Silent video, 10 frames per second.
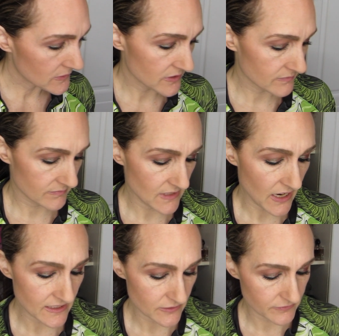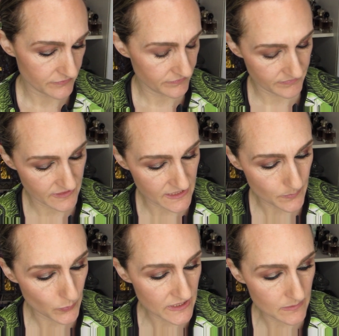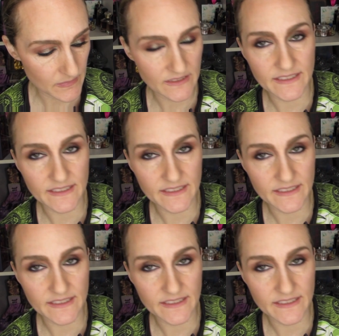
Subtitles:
just kind of disappointed me a